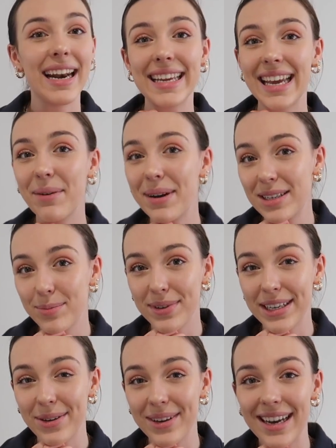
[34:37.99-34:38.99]
I can't wait to
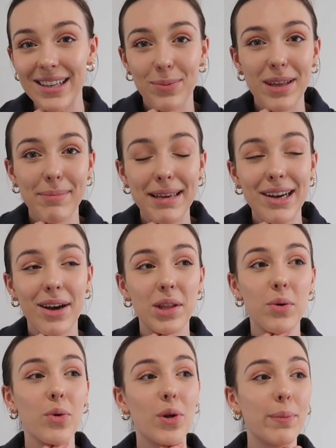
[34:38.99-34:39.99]
bring you guys with me on
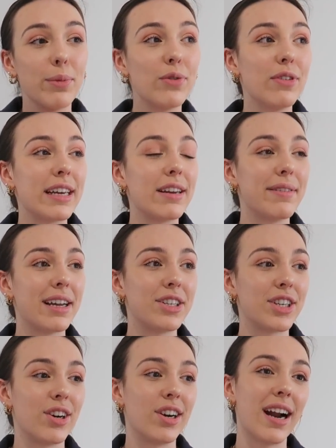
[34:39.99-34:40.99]
the whole moving
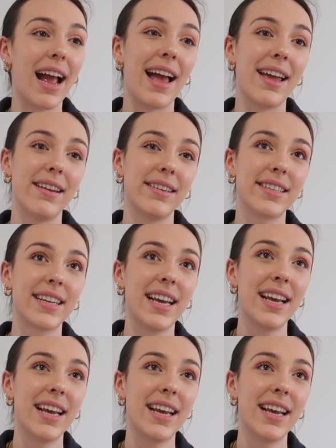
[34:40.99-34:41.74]
adventure, and